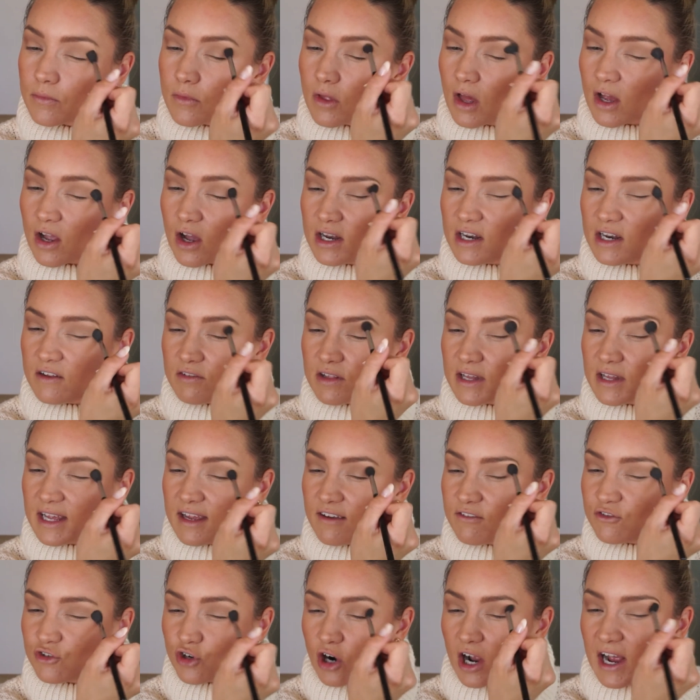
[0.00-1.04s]
I kind of
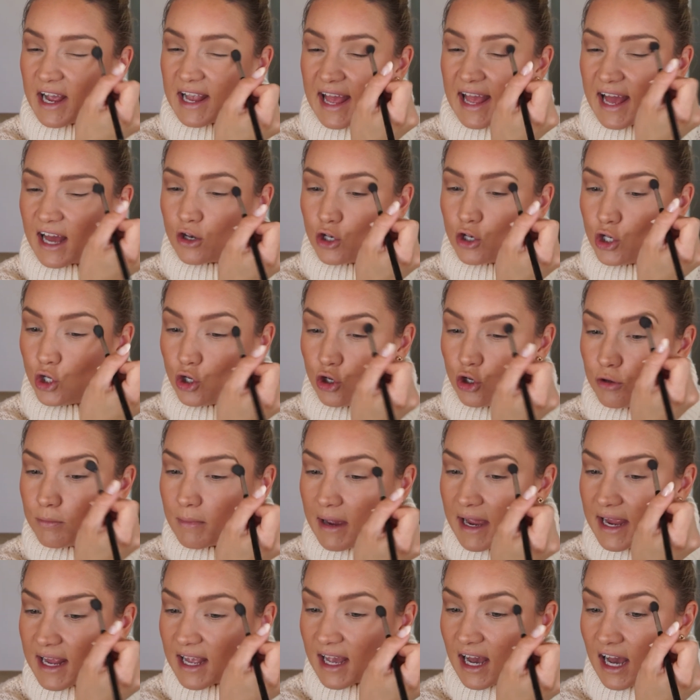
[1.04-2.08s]
leave trying out new
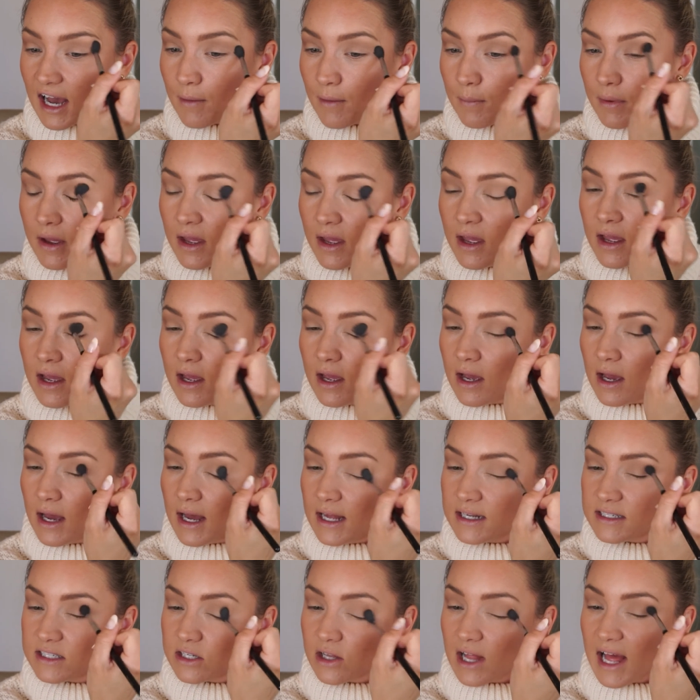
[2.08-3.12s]
makeup
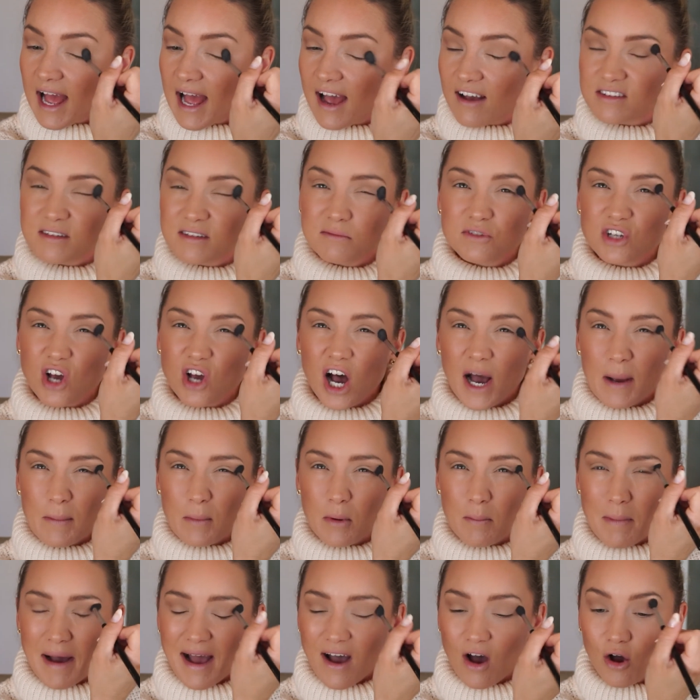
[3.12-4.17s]
until I have some time
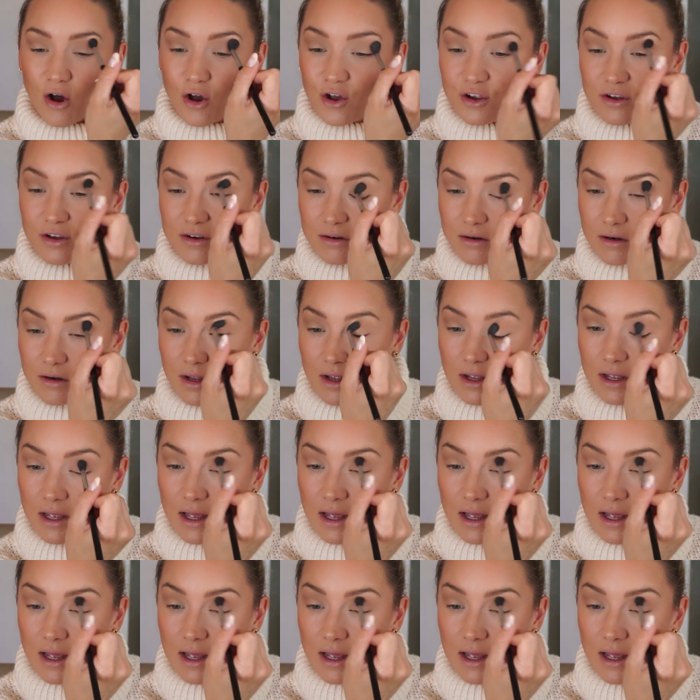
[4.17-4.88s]
on my own,